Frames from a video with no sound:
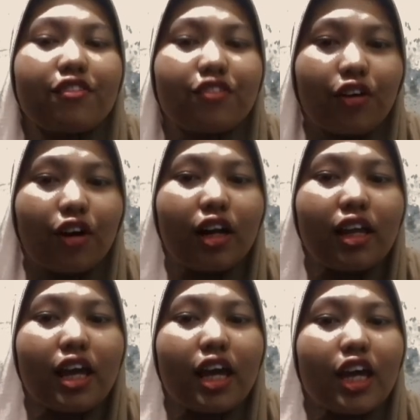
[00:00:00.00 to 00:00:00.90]
4.
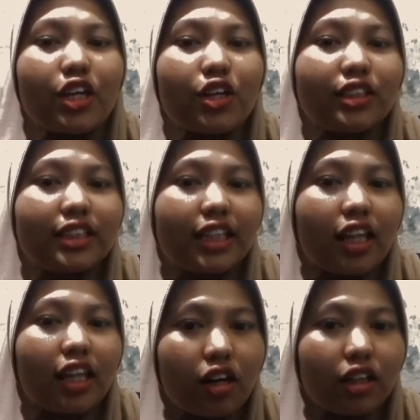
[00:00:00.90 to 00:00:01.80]
Used
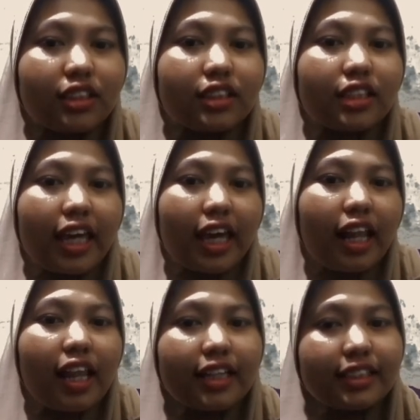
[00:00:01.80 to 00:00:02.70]
in large-scale